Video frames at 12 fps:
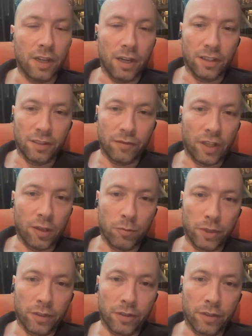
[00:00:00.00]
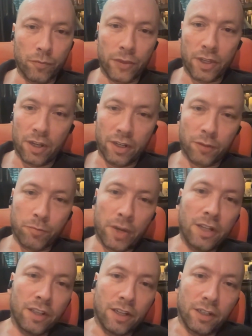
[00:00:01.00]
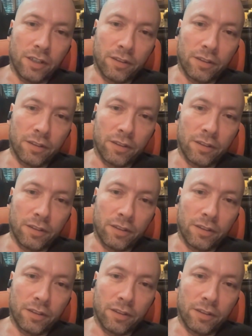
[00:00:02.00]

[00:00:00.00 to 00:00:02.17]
development, and it's mainly